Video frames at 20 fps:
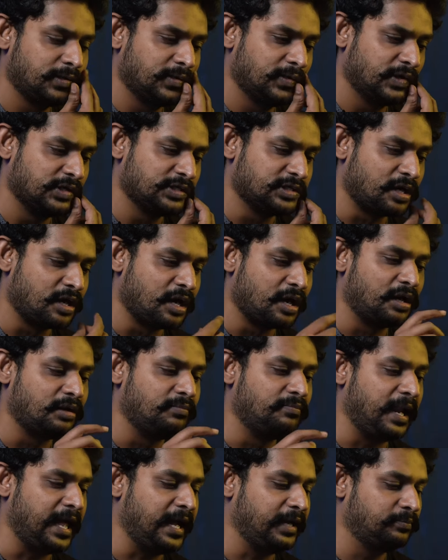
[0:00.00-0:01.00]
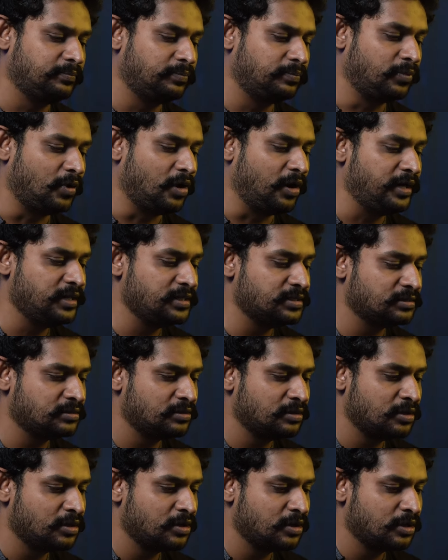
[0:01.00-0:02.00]
Those are all black points,
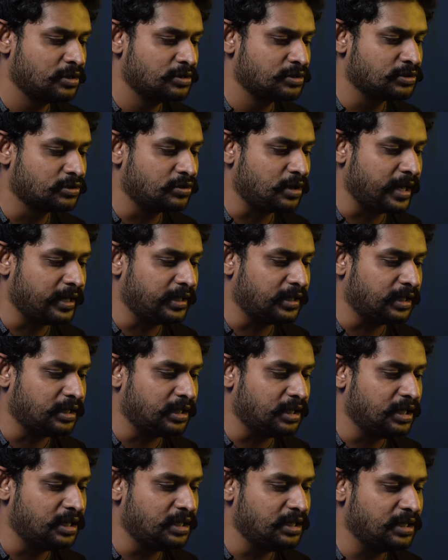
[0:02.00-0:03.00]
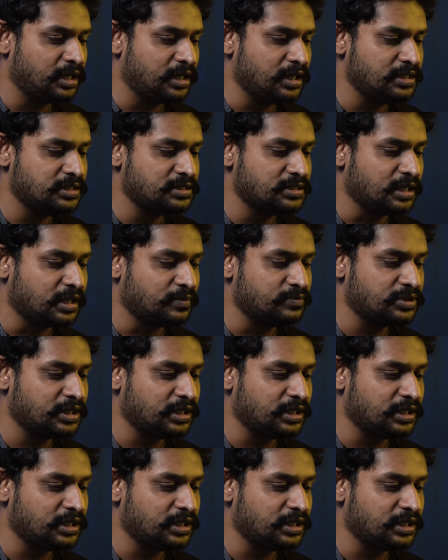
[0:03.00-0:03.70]
so I can increase them.